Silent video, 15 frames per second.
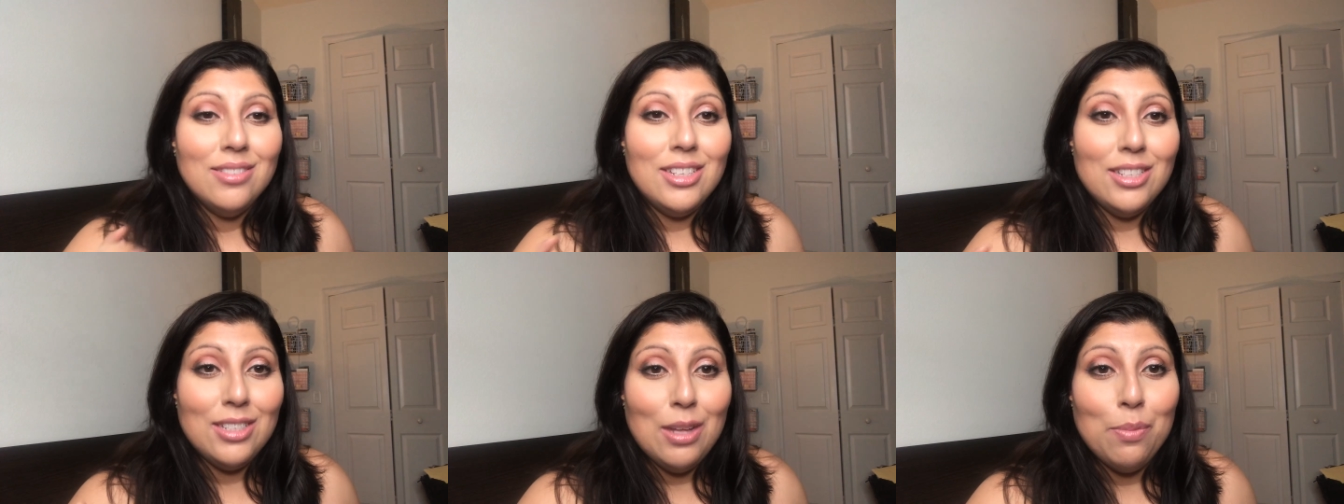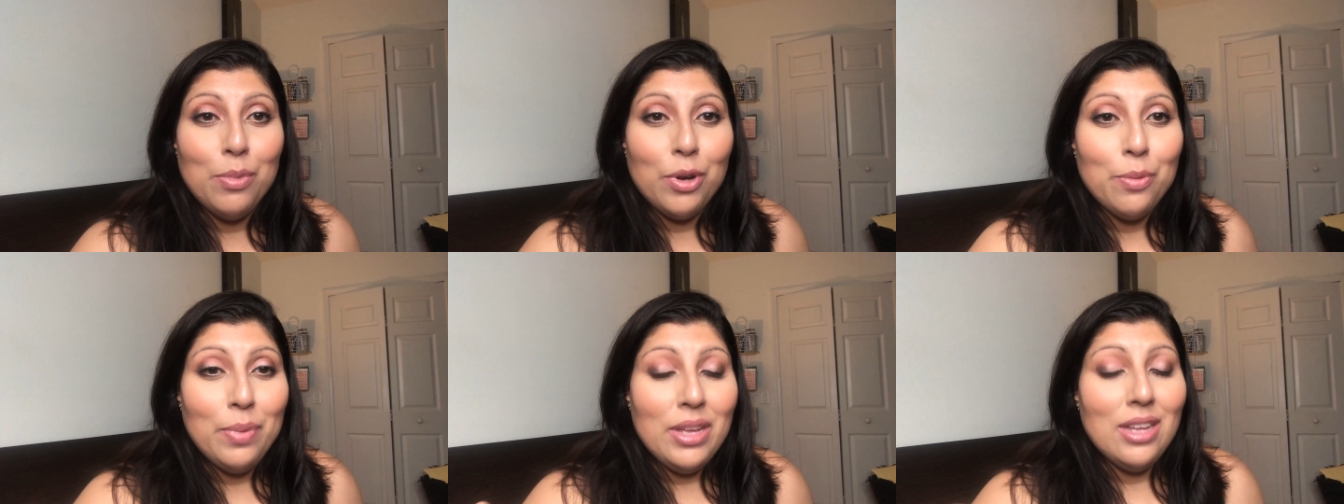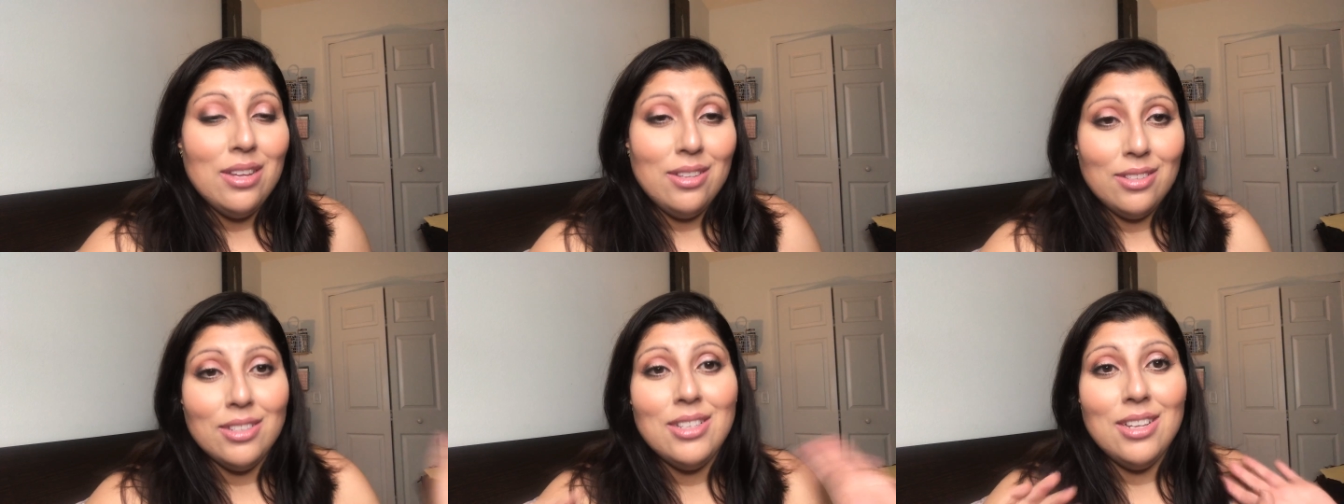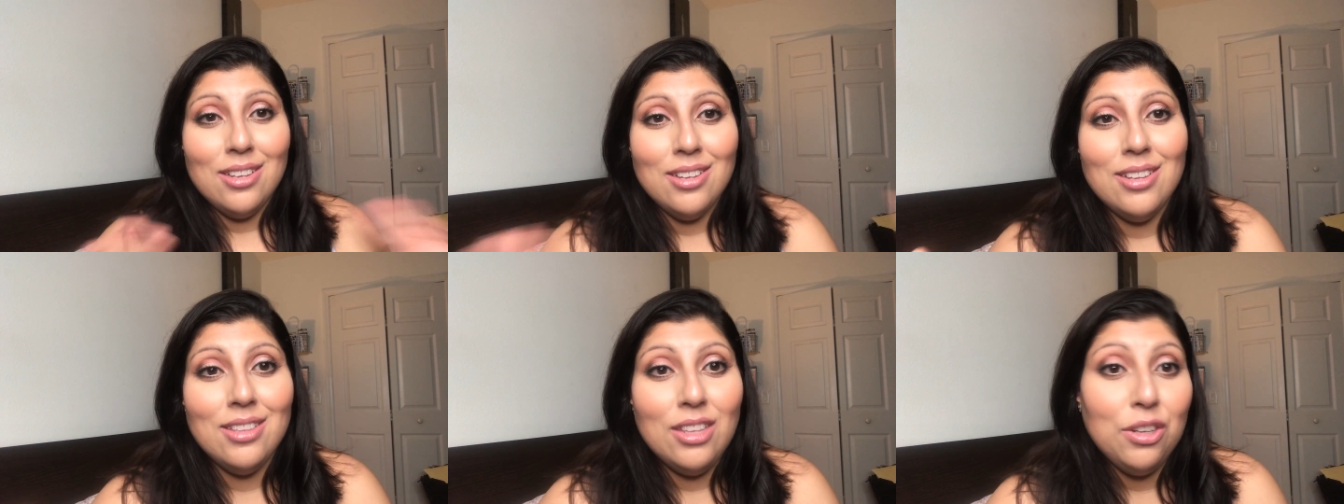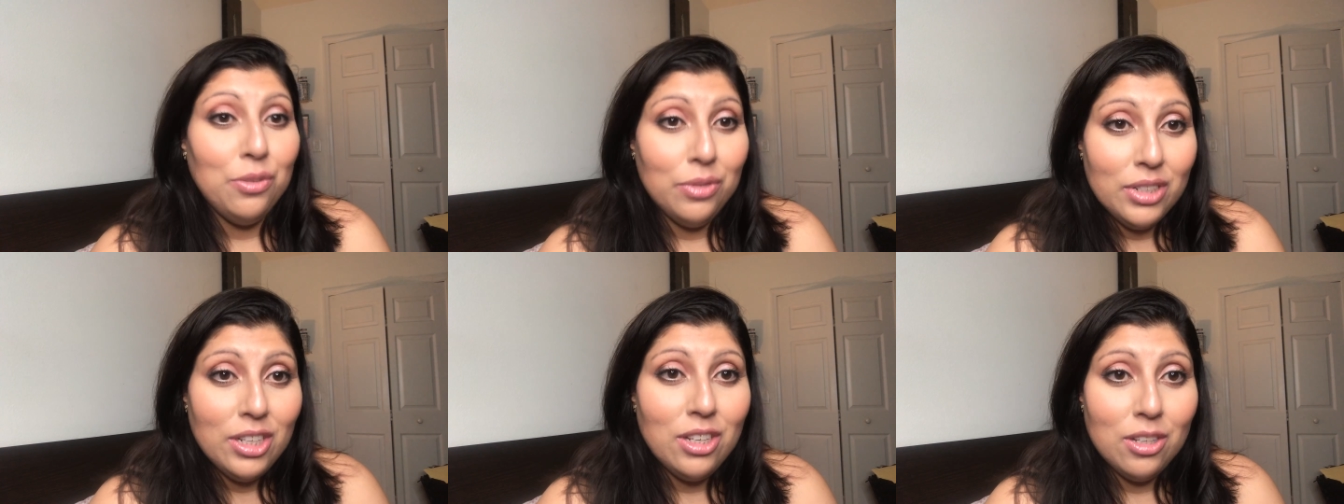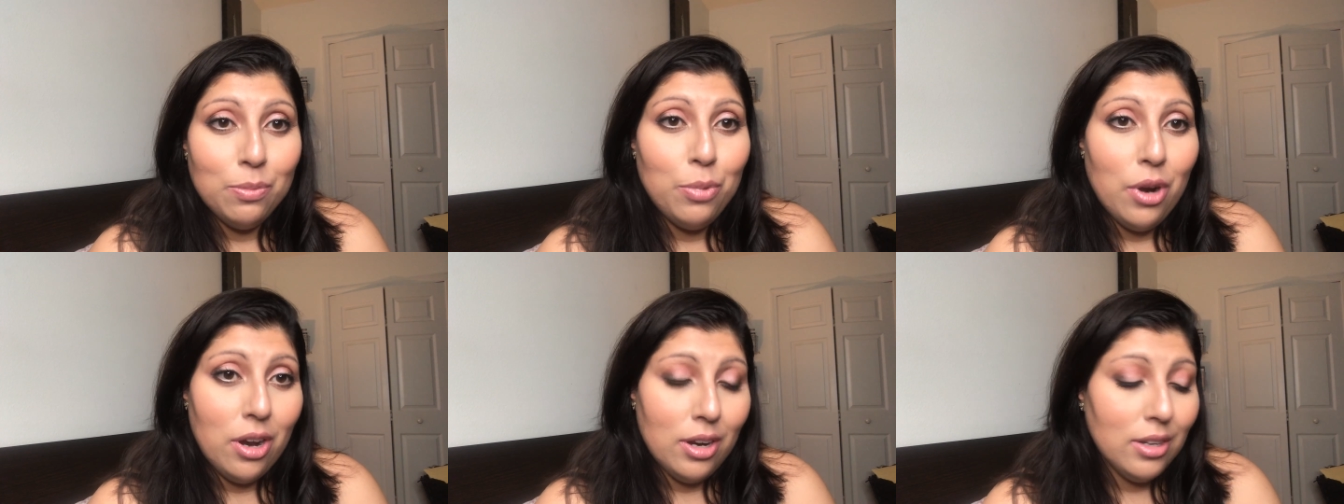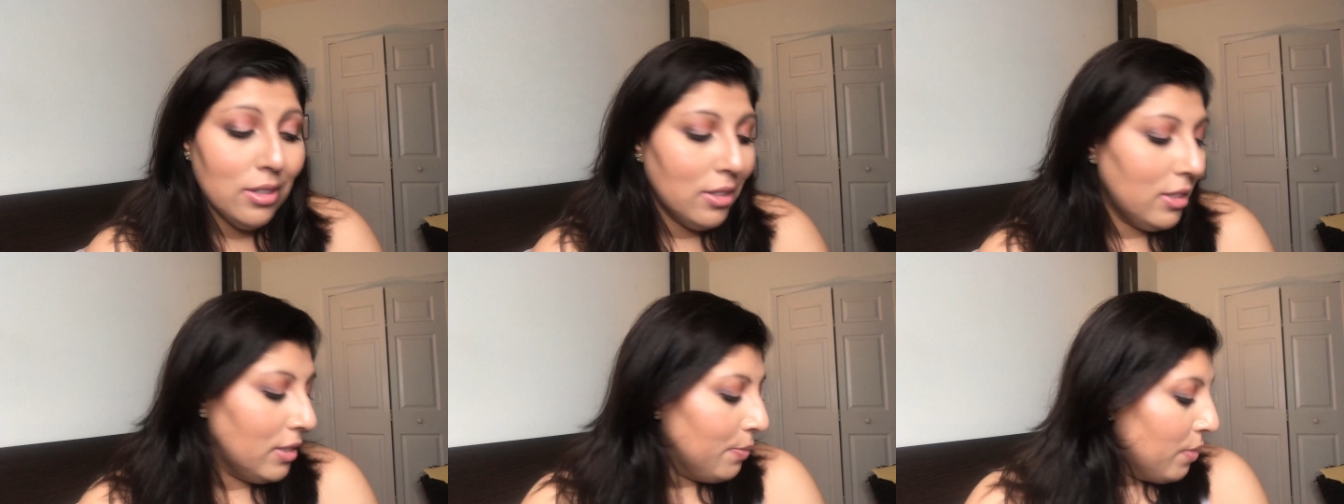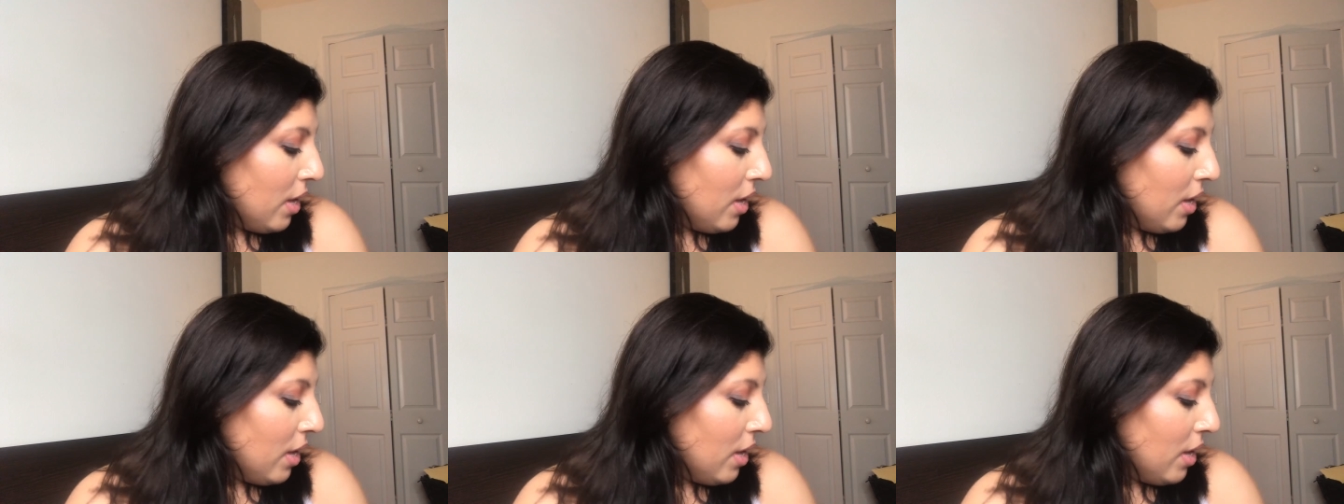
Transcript: December because they're really good products.